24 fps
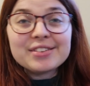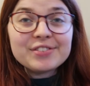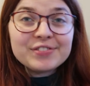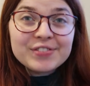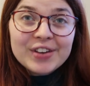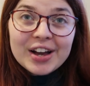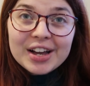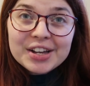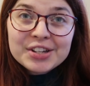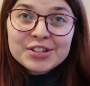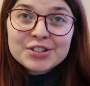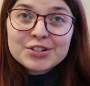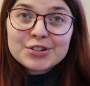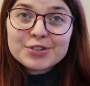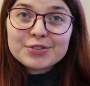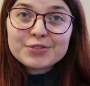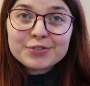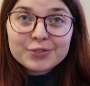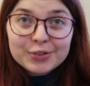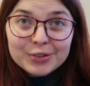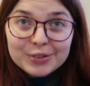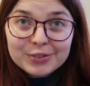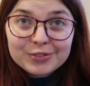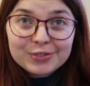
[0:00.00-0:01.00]
is the first
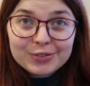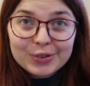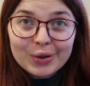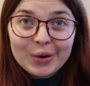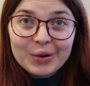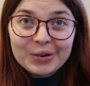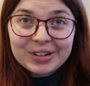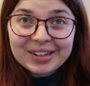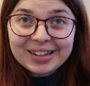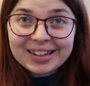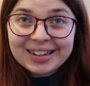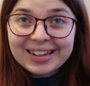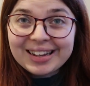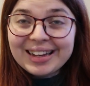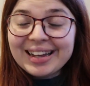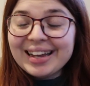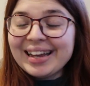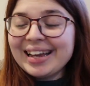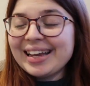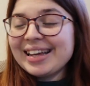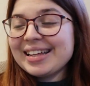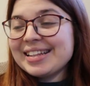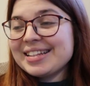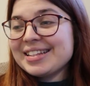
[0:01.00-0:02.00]
full vlog
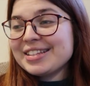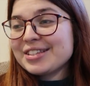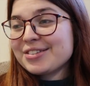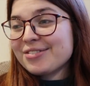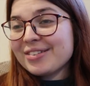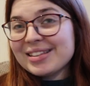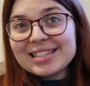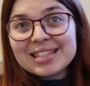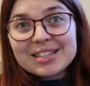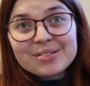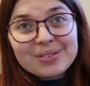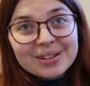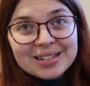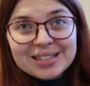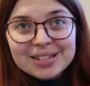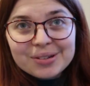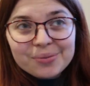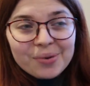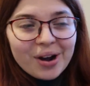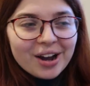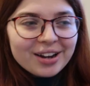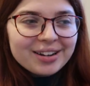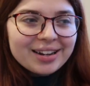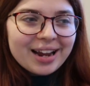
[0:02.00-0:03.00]
in
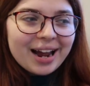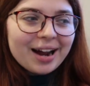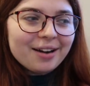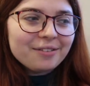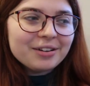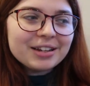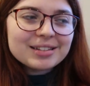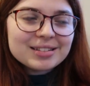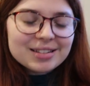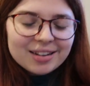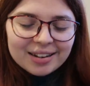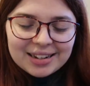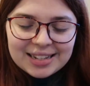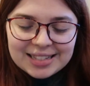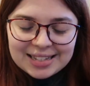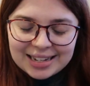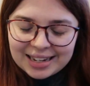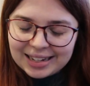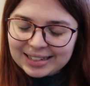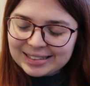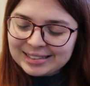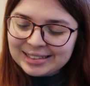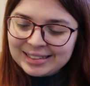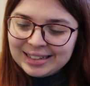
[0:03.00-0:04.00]
2021. How
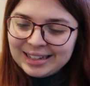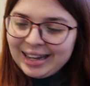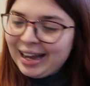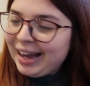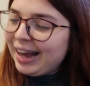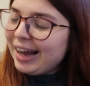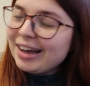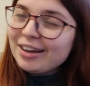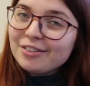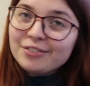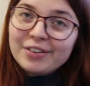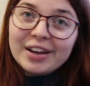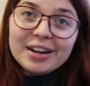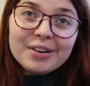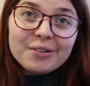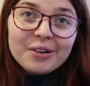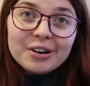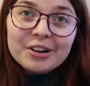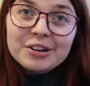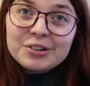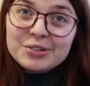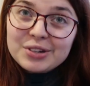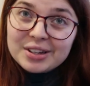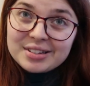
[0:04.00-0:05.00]
exciting. For
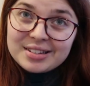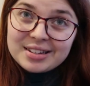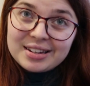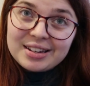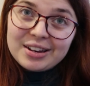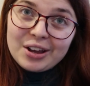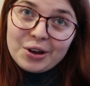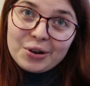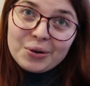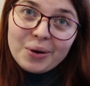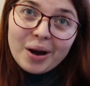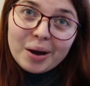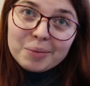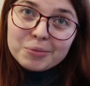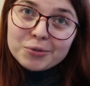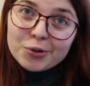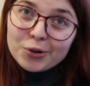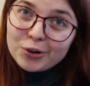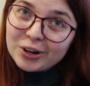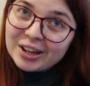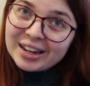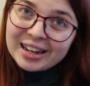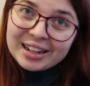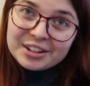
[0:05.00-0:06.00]
anyone who doesn't know, I'm
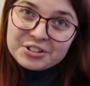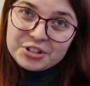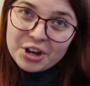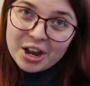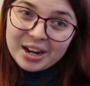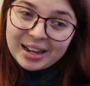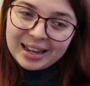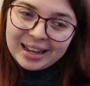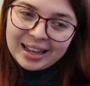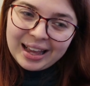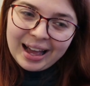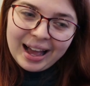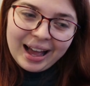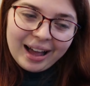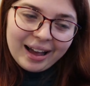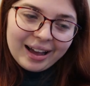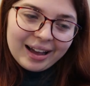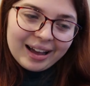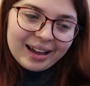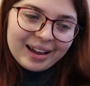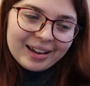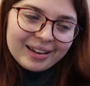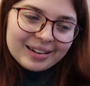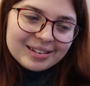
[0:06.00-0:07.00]
Chronically Jenni,
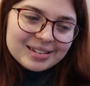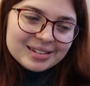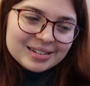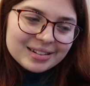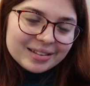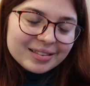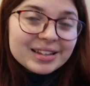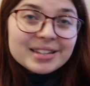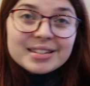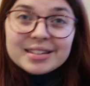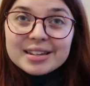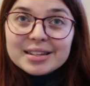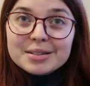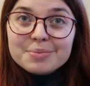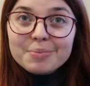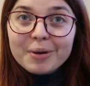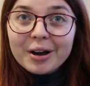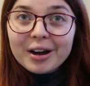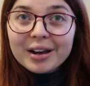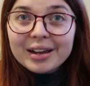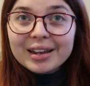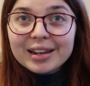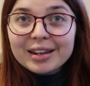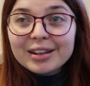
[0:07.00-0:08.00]
and this is
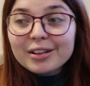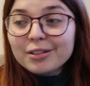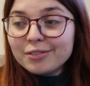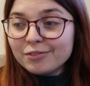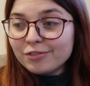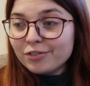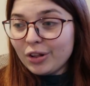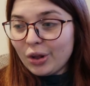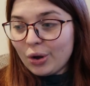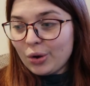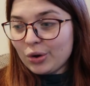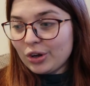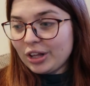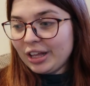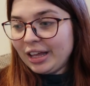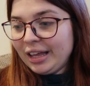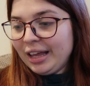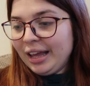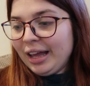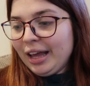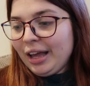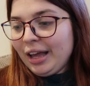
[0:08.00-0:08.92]
my little vlog